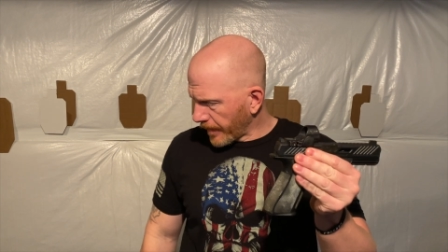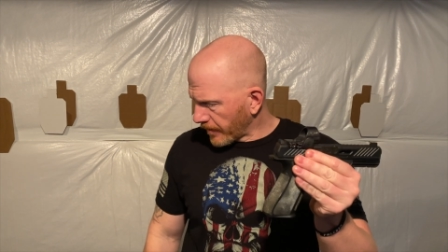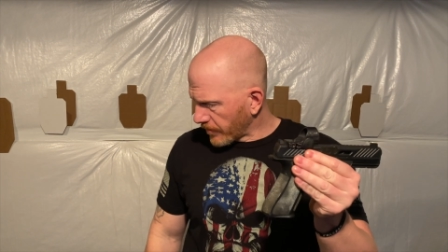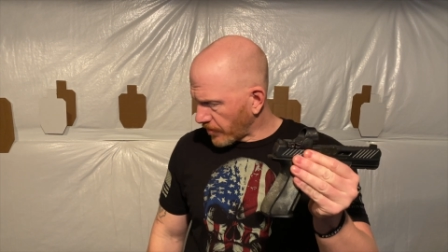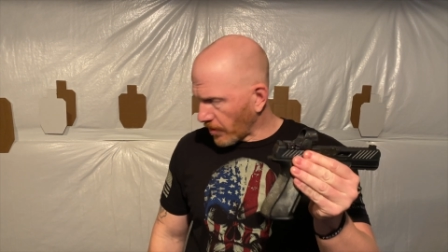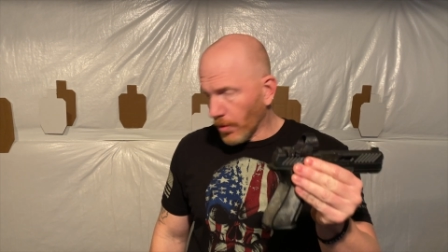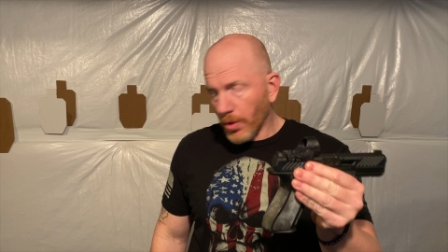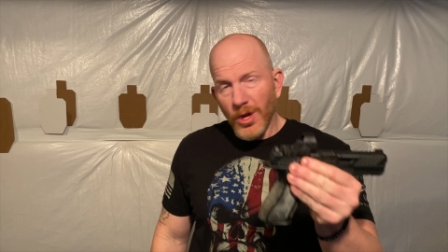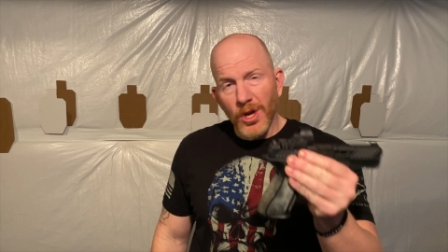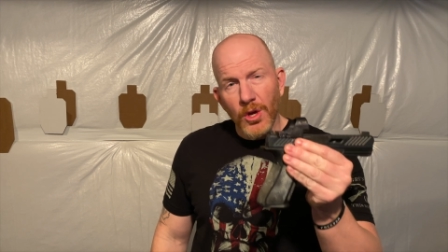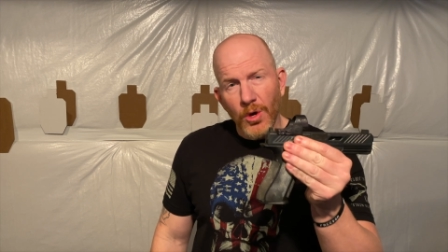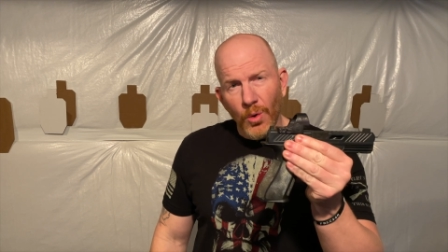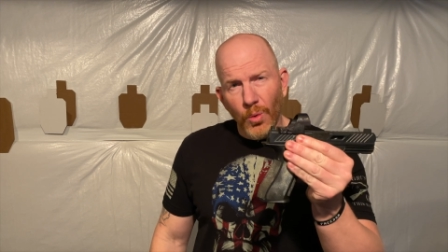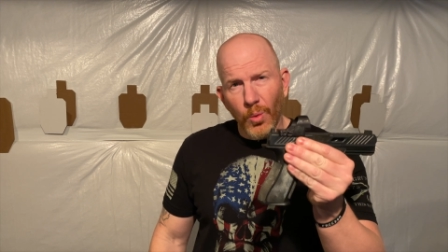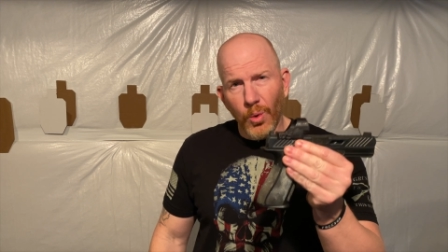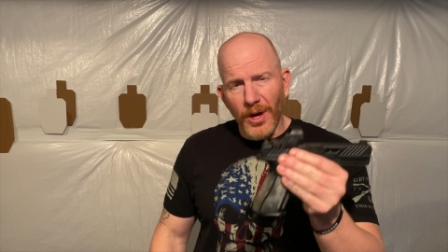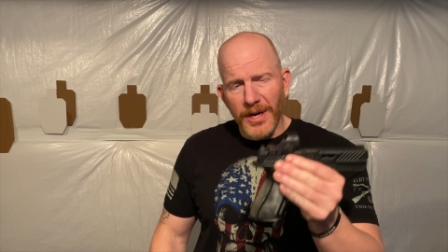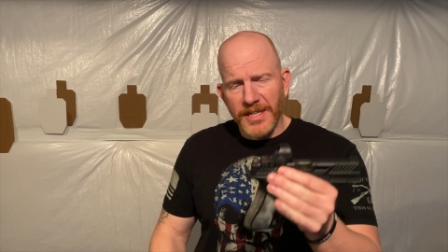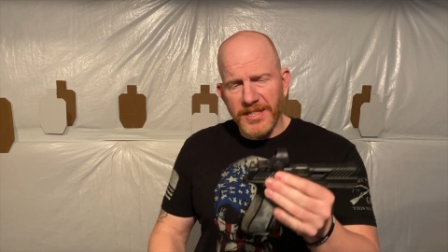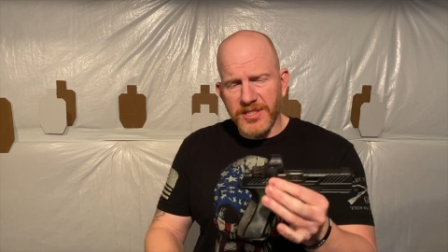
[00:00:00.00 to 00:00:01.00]
So
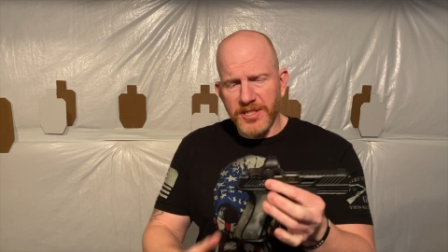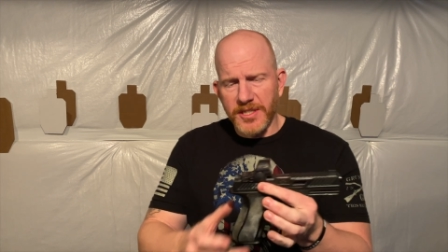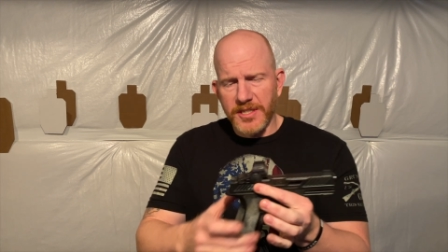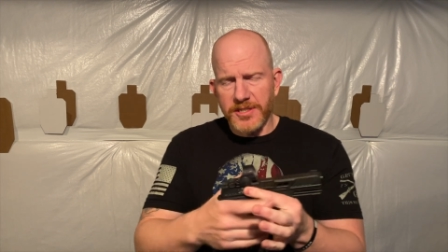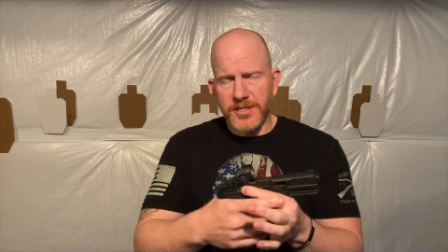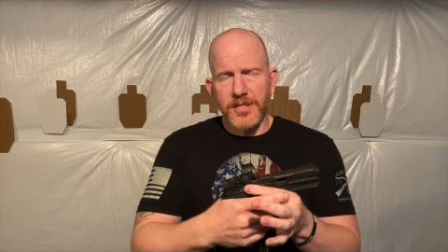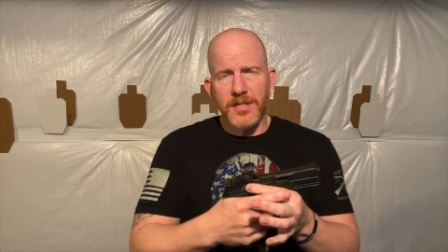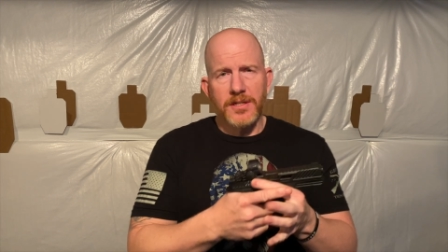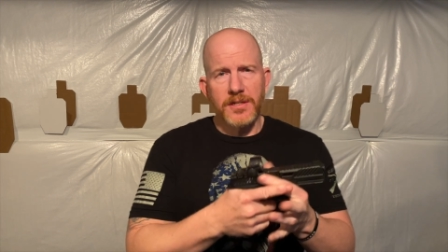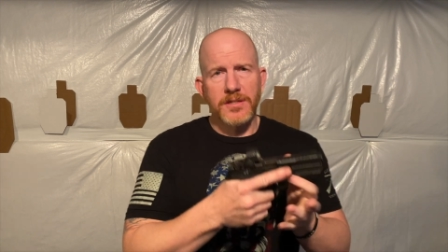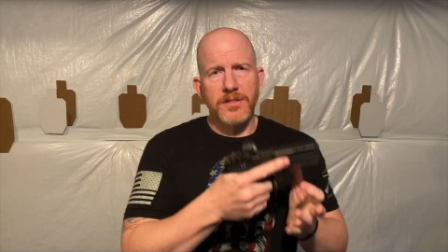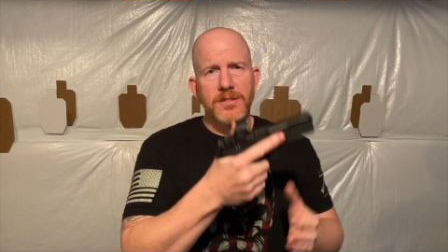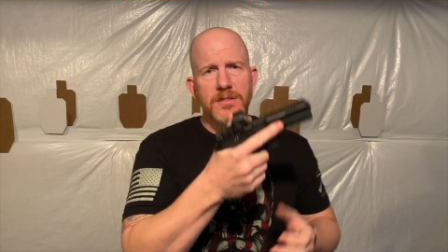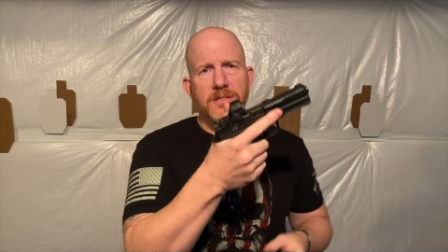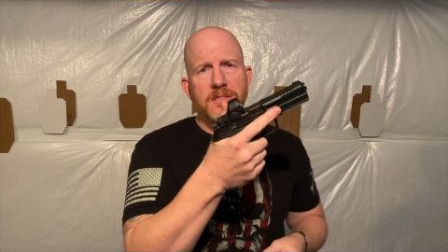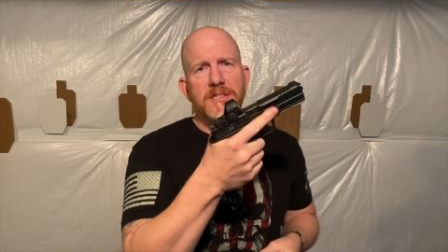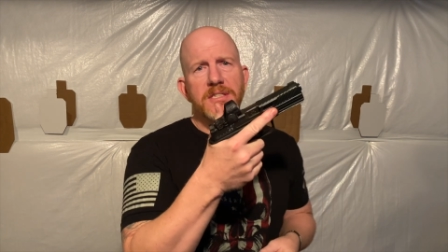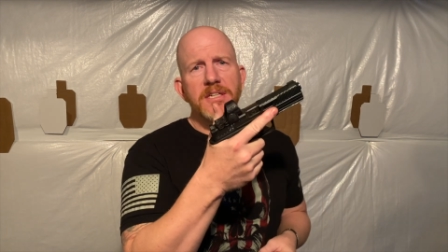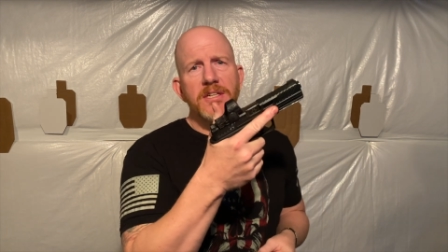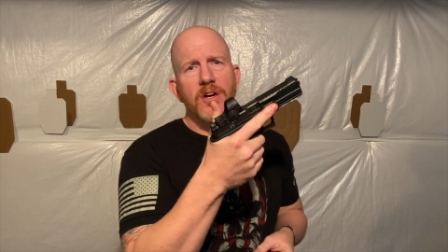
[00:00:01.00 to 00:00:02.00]
what is this?
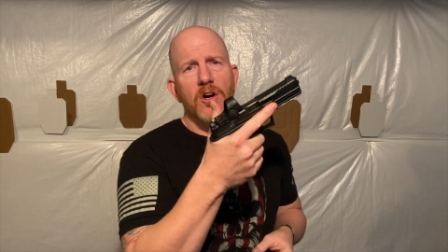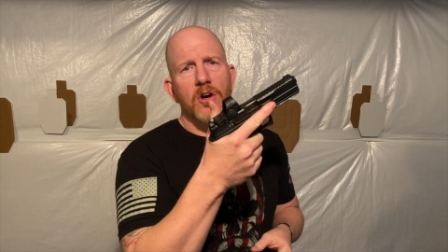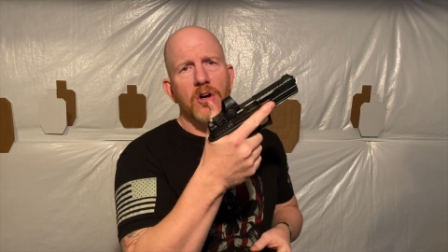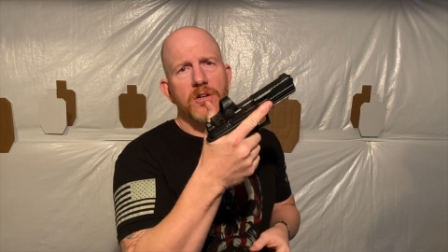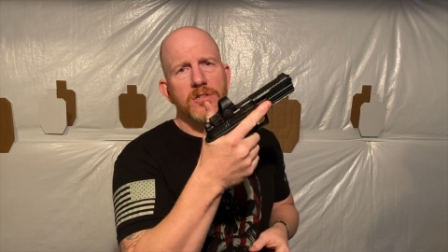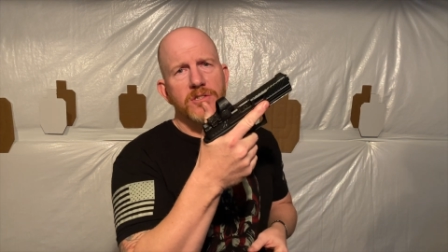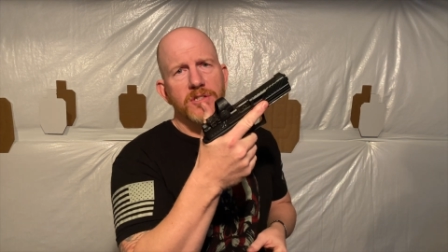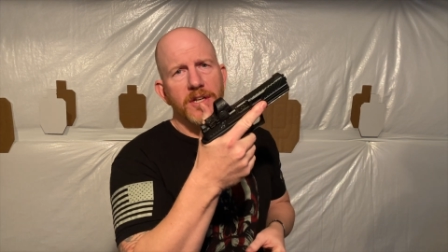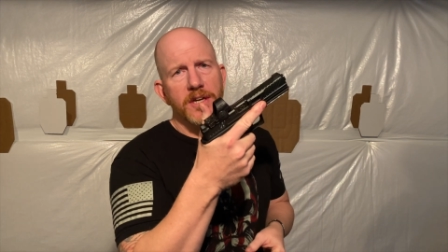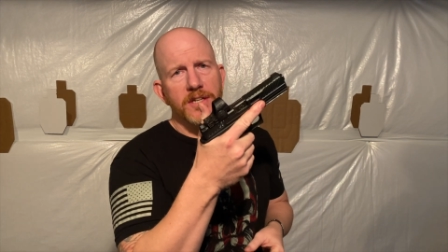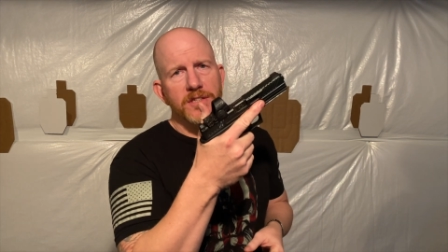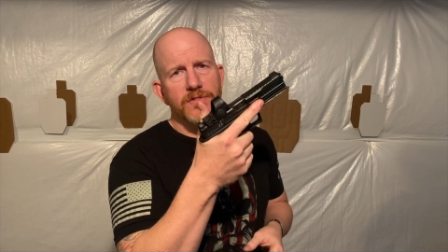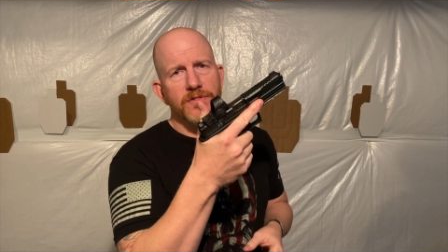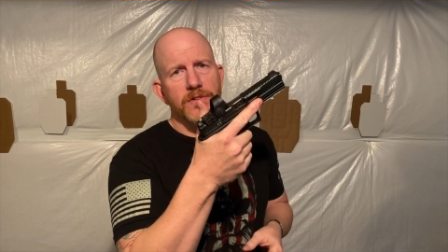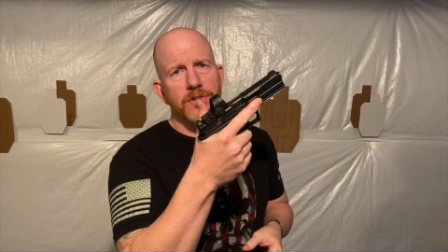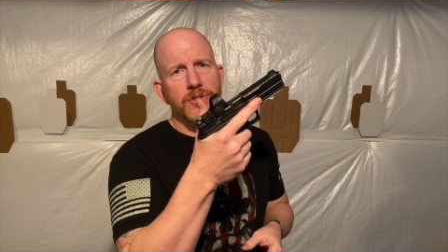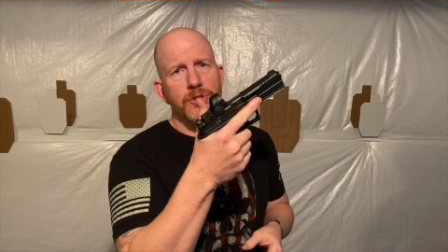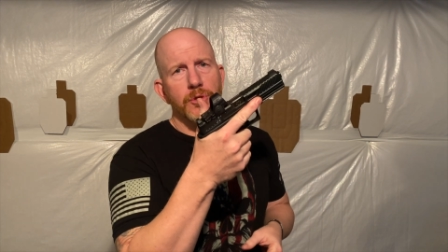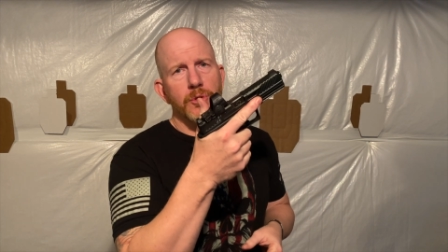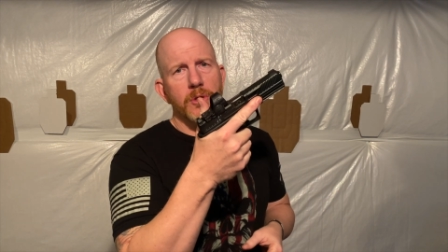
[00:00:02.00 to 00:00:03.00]
DR stands for
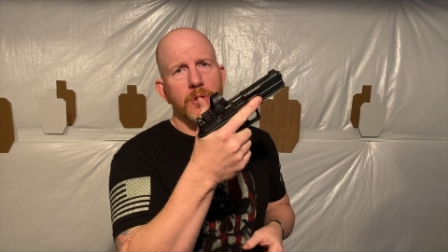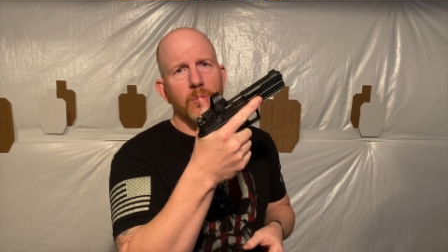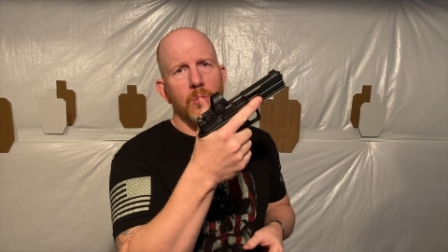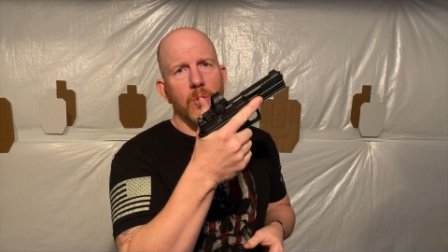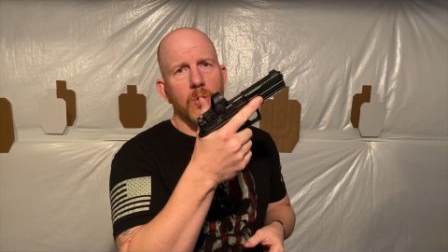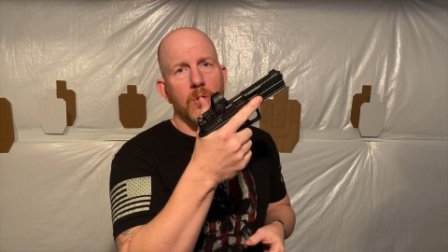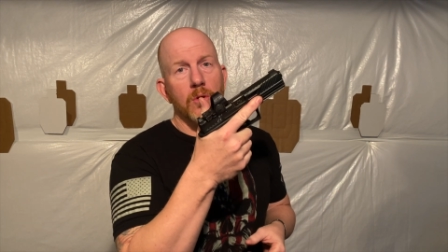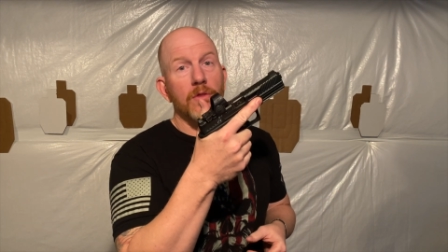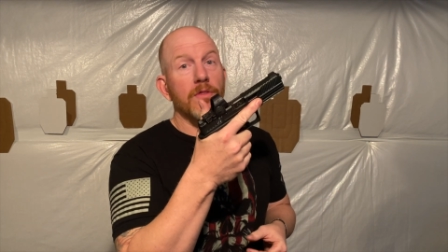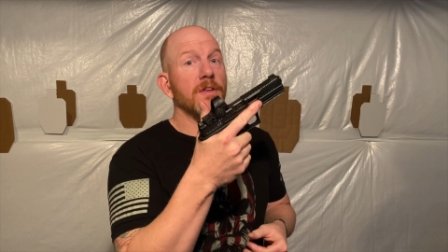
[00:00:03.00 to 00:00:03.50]
duty role.